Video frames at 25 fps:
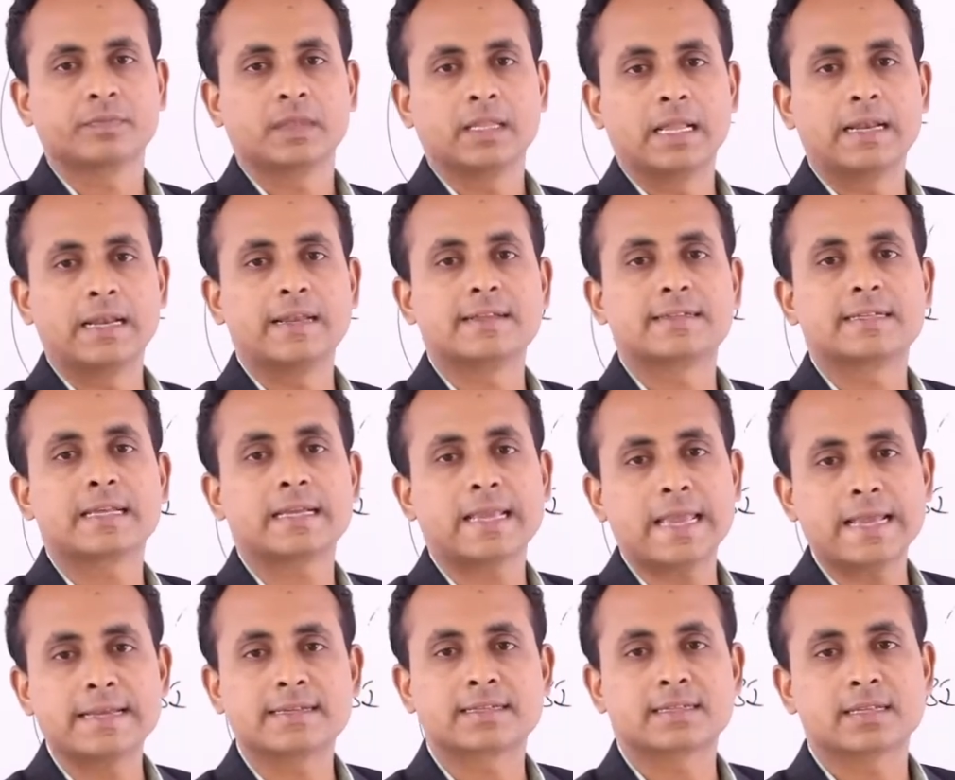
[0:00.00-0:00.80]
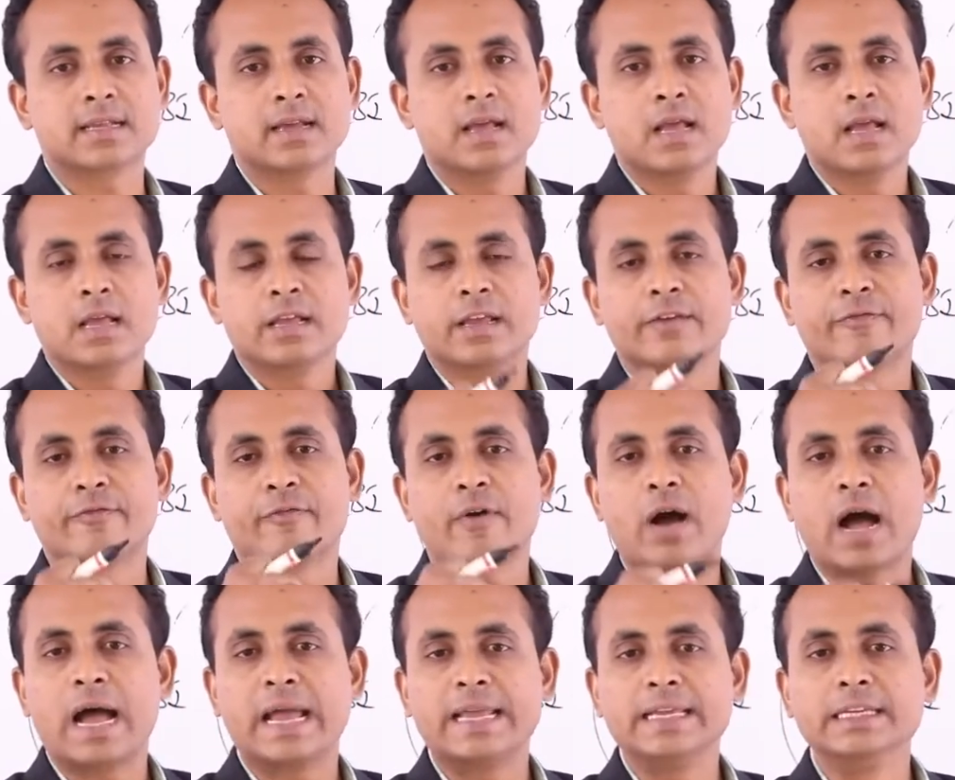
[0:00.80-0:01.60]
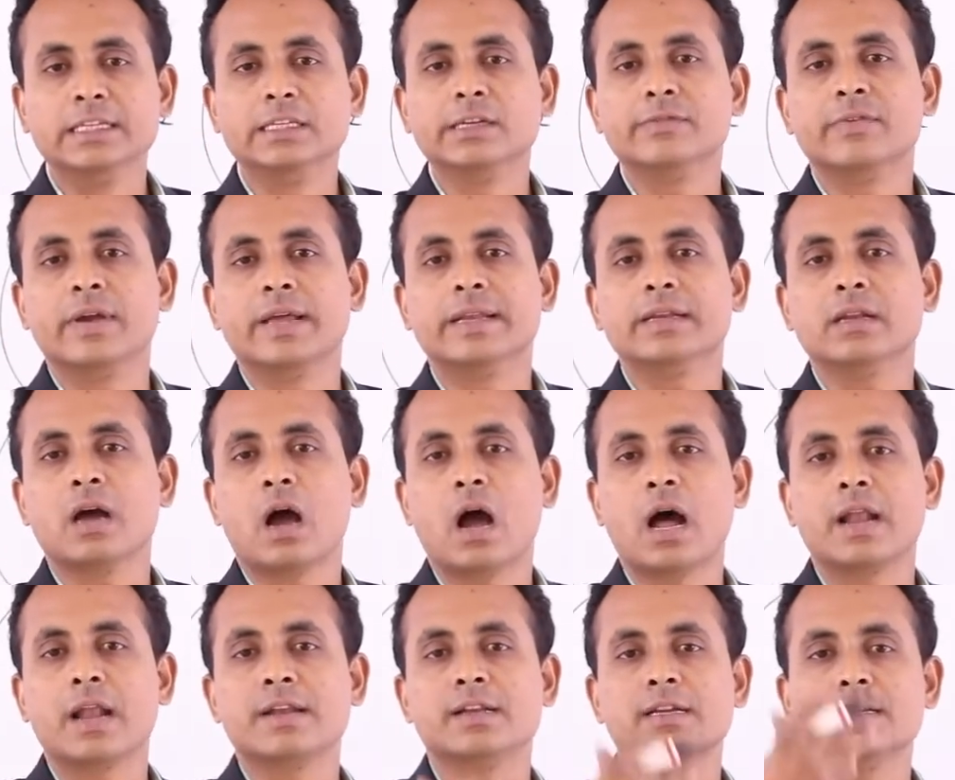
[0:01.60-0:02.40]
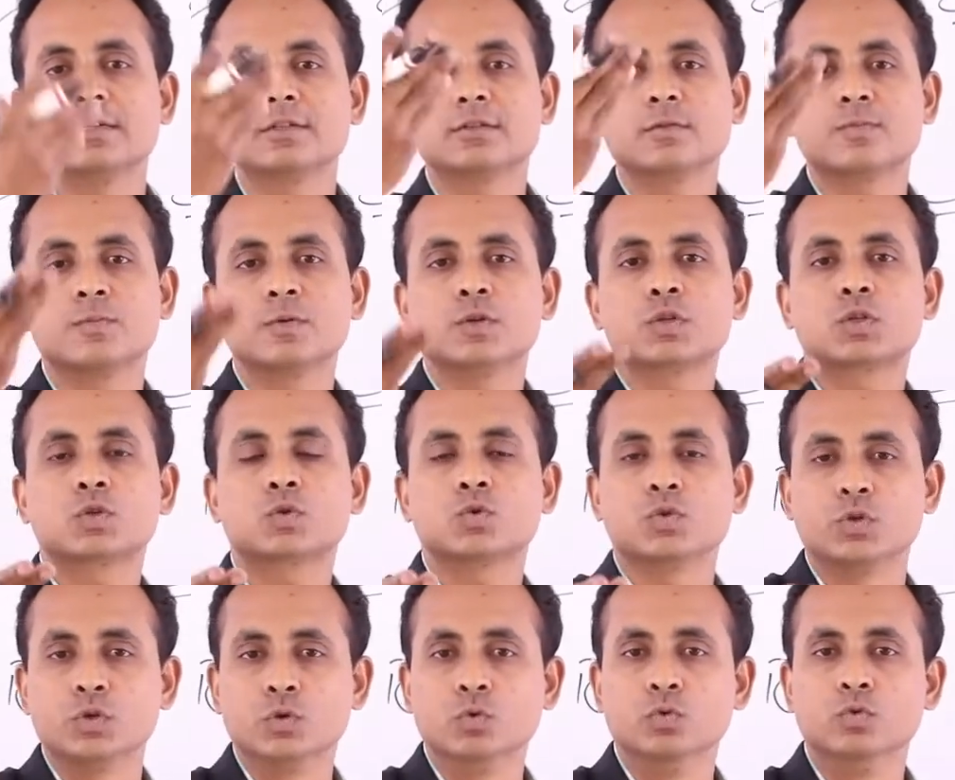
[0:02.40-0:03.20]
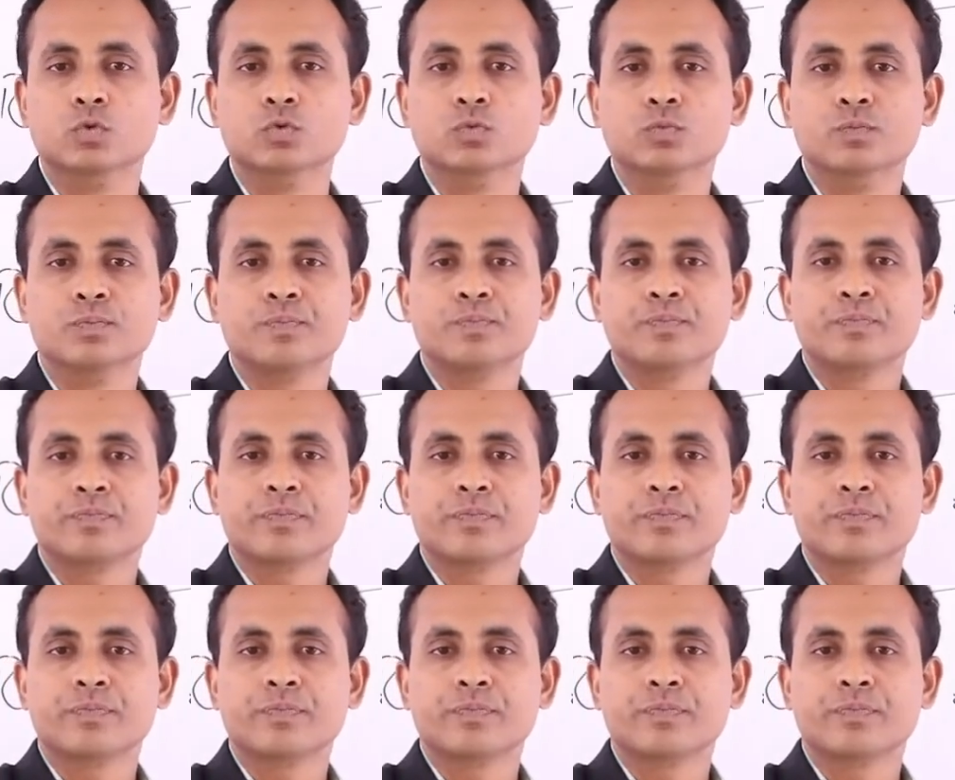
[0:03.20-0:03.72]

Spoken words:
That is the case. If I given 100 rupees to you,